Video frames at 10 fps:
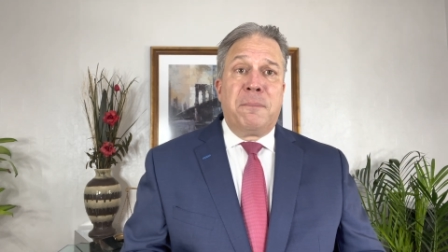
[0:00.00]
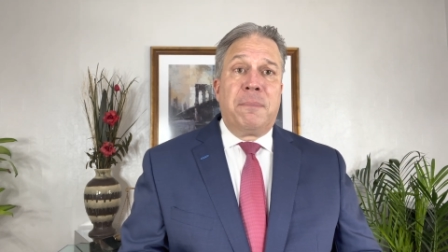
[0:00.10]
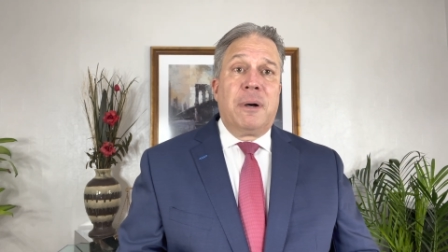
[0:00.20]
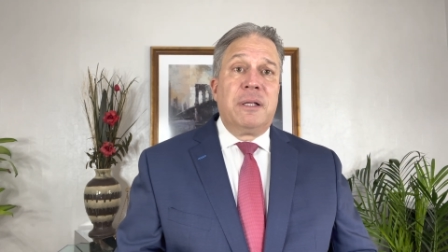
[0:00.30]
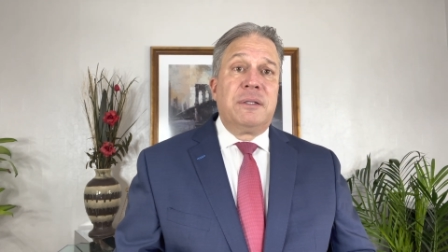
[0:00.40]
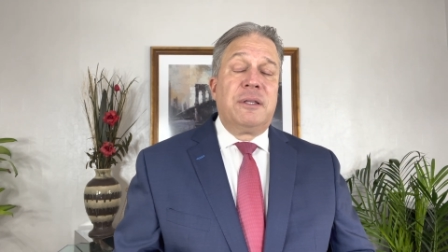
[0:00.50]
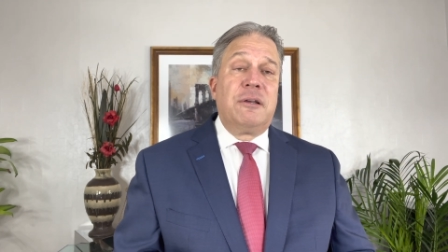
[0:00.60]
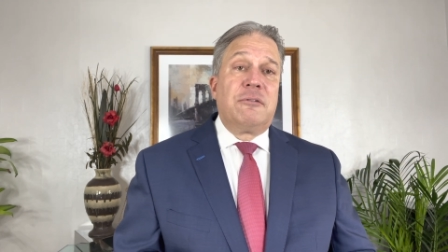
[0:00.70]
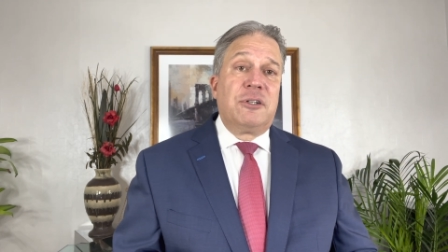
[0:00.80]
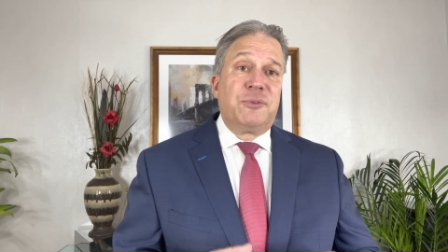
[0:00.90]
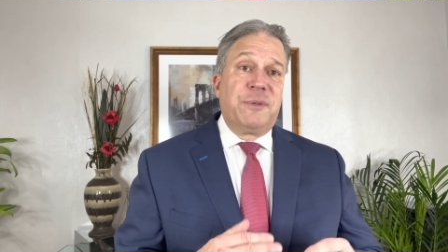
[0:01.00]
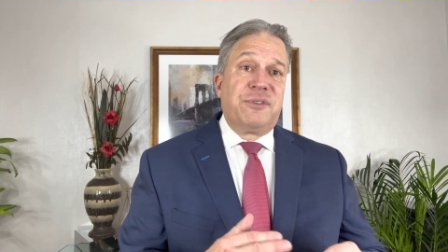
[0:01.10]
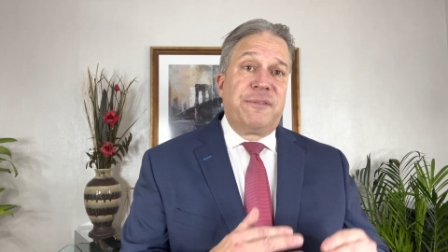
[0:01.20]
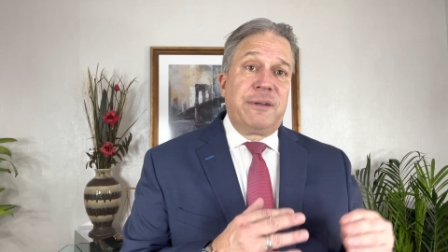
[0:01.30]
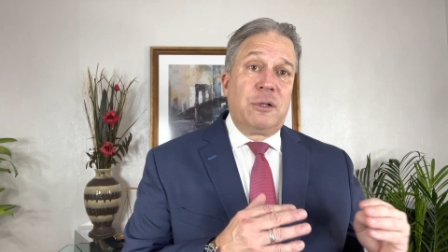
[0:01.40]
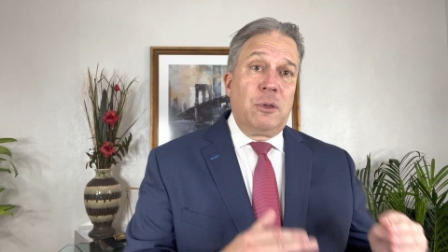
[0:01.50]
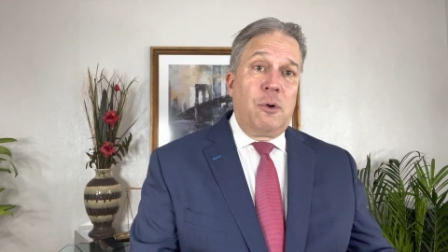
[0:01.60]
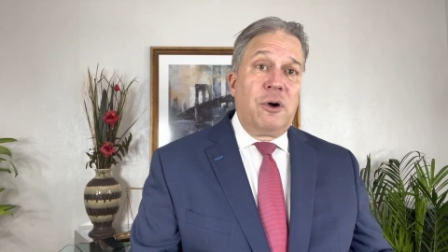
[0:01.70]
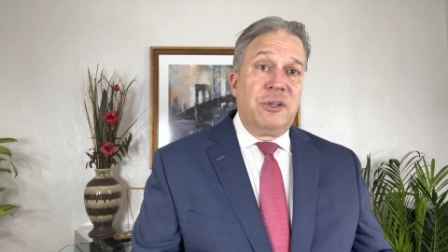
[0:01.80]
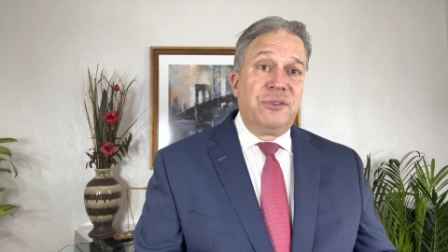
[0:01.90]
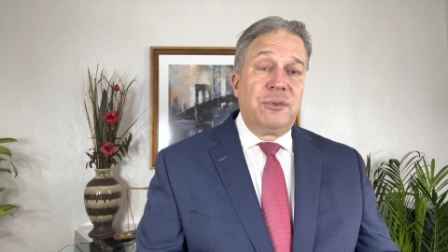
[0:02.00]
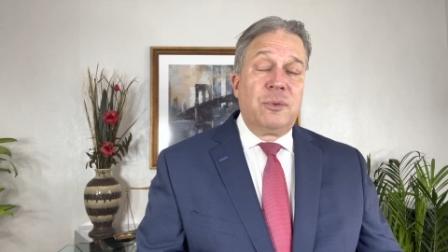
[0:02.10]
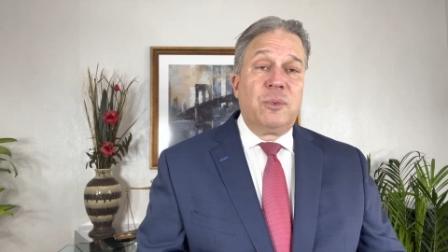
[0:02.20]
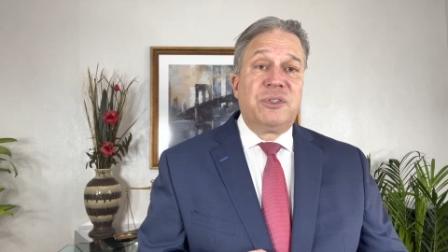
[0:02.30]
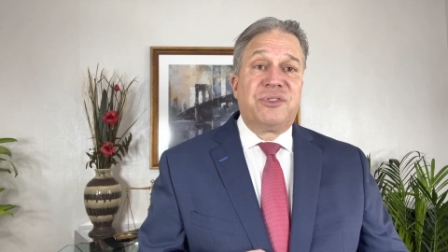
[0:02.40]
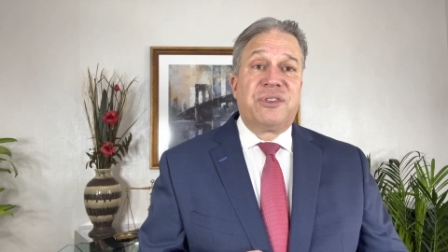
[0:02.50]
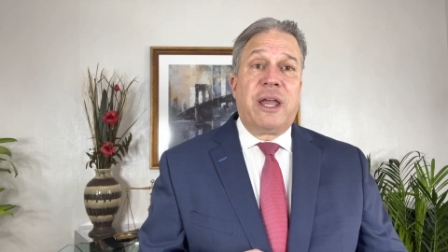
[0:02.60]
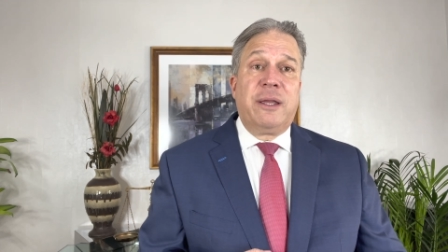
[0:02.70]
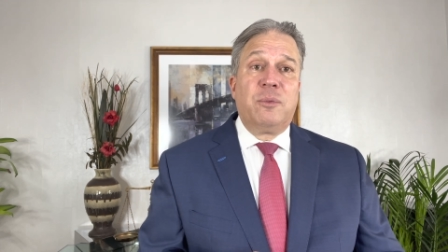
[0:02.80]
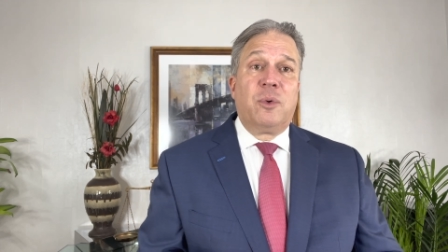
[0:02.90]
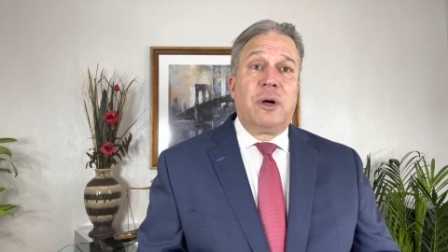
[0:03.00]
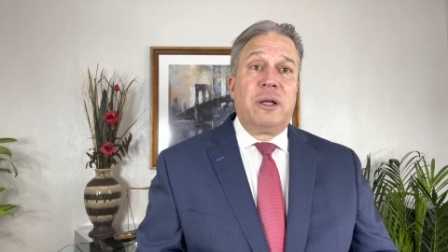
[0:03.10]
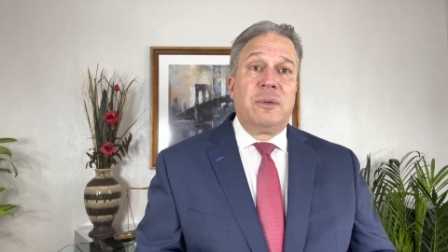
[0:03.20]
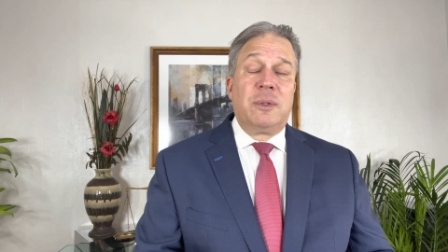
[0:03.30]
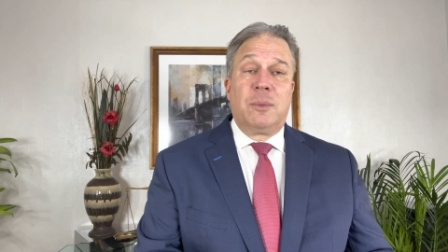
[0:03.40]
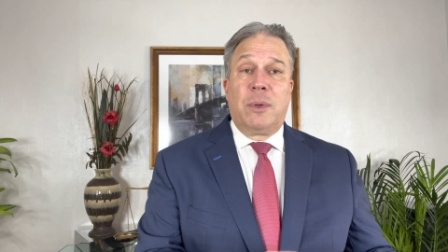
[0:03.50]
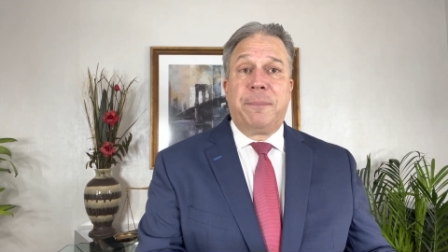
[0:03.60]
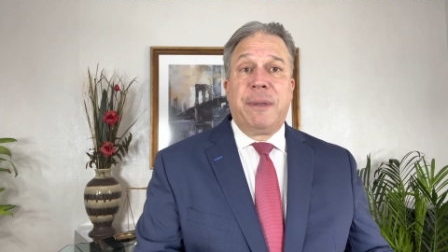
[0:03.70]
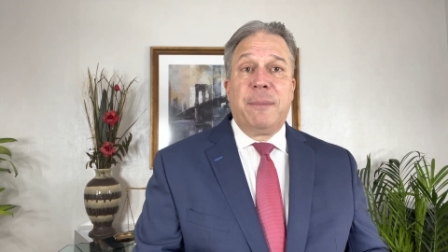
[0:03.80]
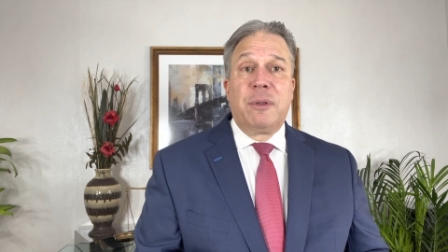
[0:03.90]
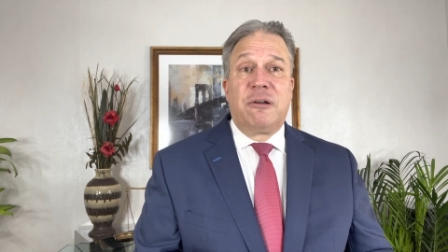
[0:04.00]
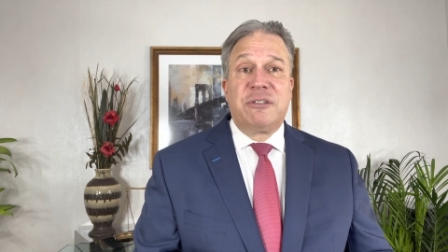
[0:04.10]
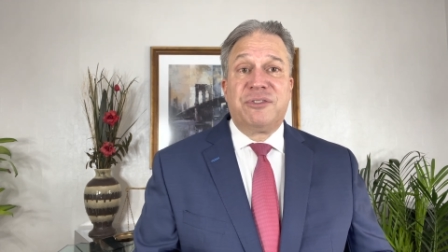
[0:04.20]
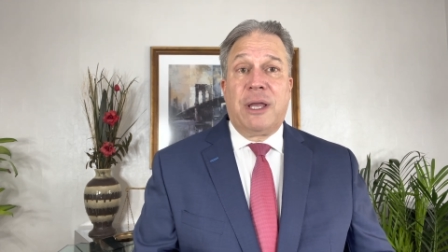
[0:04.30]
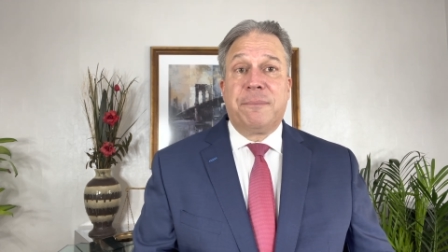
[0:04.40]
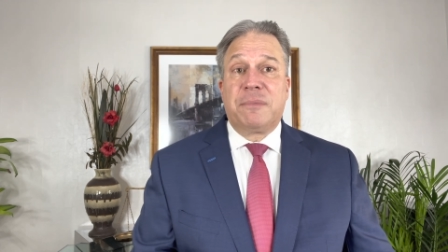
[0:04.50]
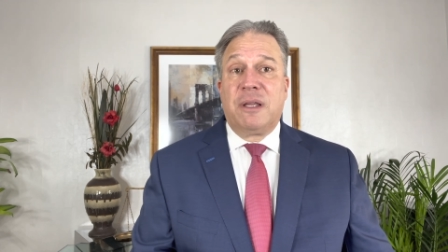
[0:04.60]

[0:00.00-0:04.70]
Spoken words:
but there are specific laws which state why when people are exempt.